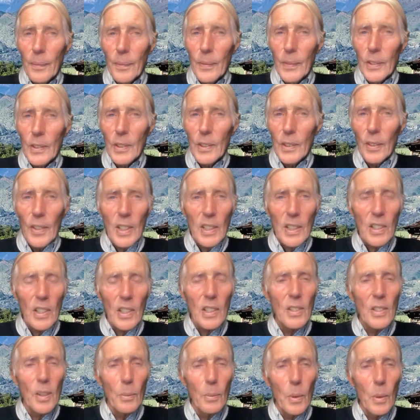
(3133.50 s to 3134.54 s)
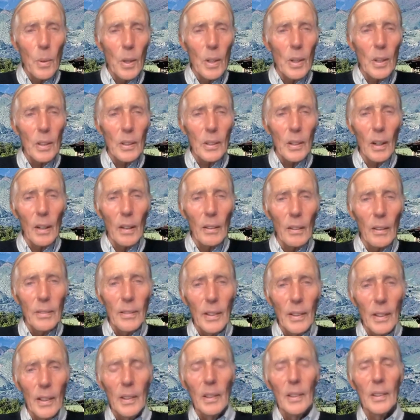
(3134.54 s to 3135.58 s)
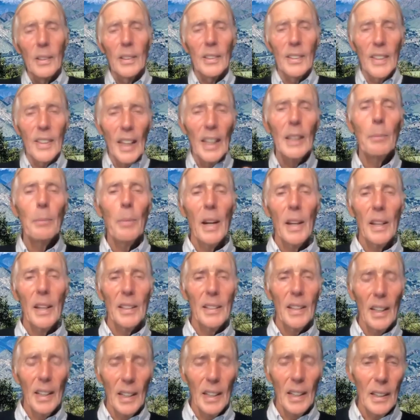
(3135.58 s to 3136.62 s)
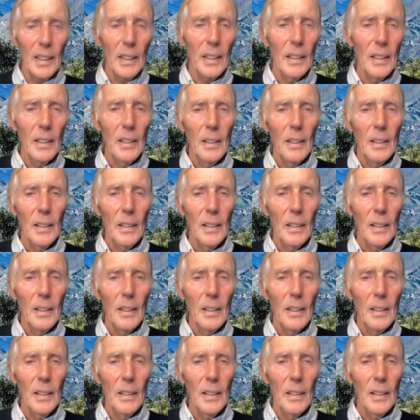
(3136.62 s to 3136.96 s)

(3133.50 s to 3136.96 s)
So this is the work of day by day